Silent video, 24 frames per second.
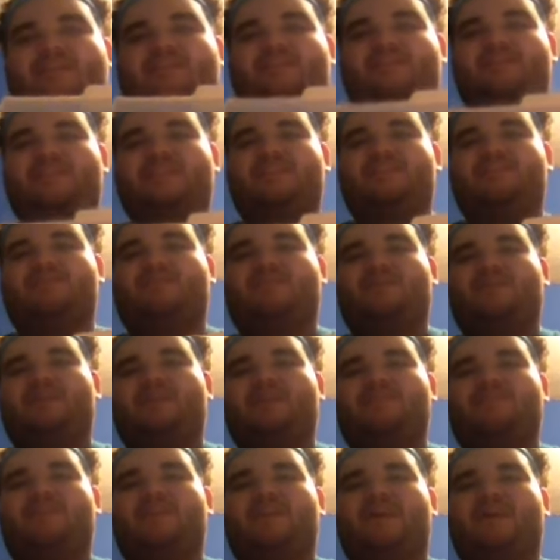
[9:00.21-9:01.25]
the potential to pull
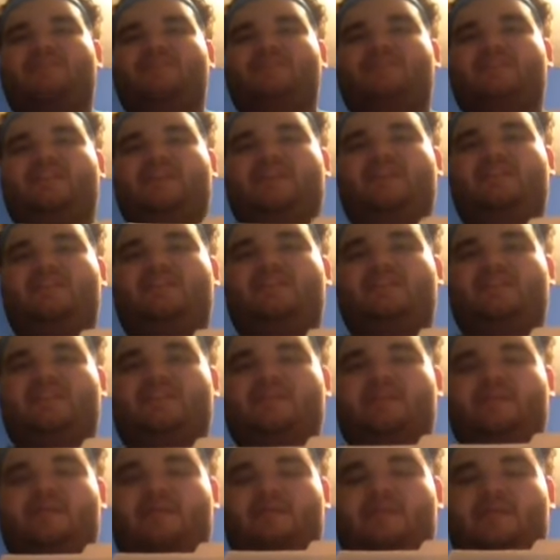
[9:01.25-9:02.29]
off the upset,
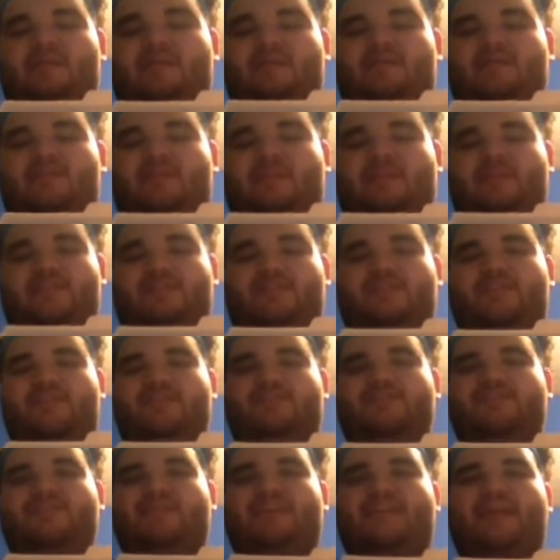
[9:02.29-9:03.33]
but I just
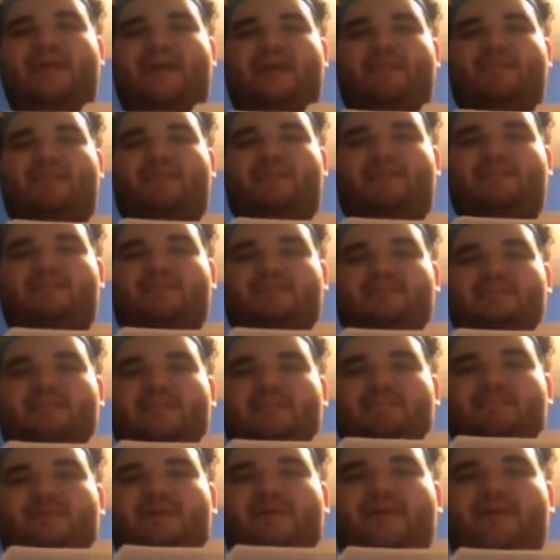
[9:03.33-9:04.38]
don't see it happening,
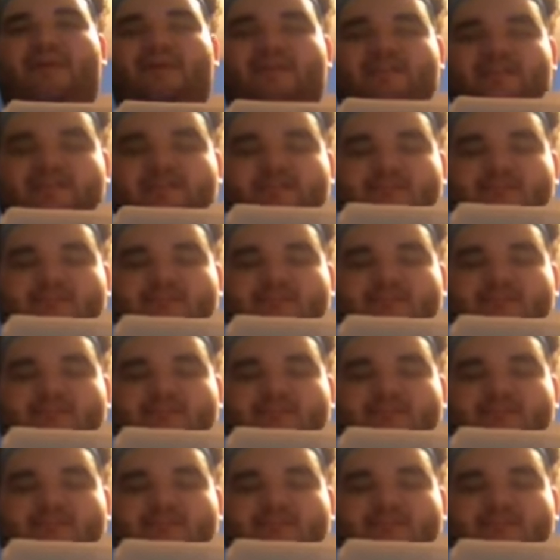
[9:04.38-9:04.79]
in my honest